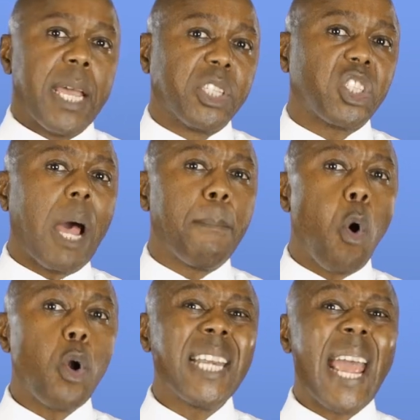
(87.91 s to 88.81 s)
The
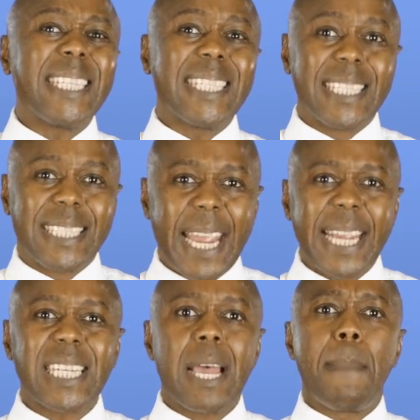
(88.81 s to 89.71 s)
subordinated
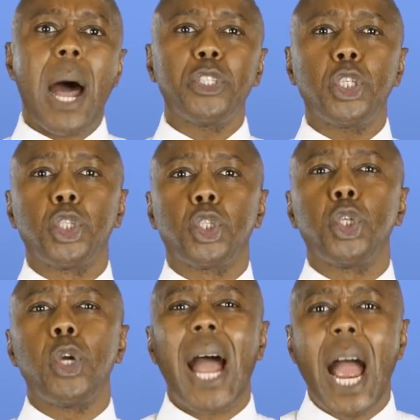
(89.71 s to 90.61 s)
debt amounted
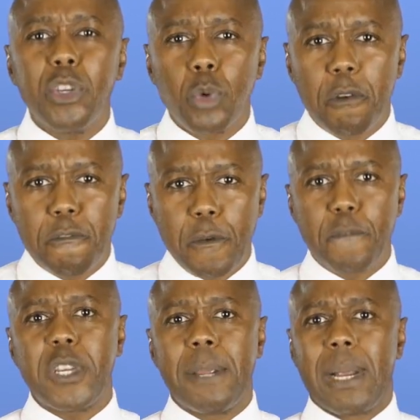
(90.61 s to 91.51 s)
to
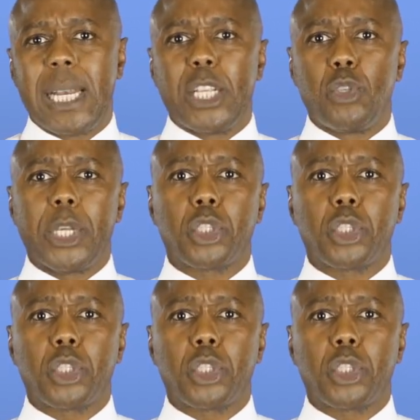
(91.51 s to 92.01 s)
$150 million,